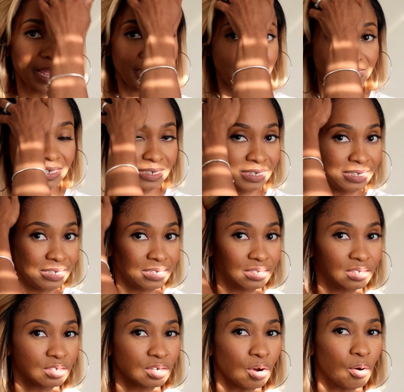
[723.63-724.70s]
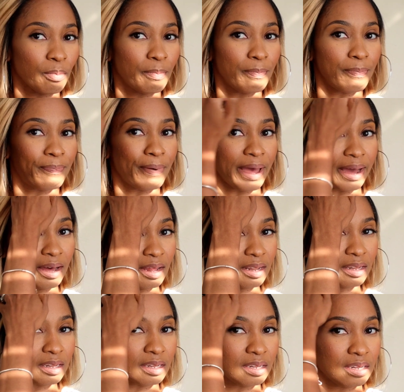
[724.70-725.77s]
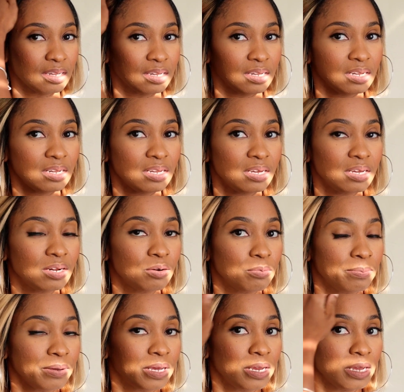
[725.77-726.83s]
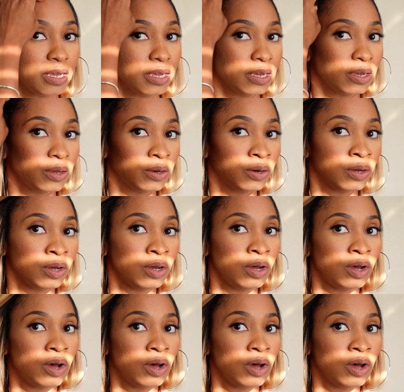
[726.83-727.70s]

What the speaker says: I did go back a little bit in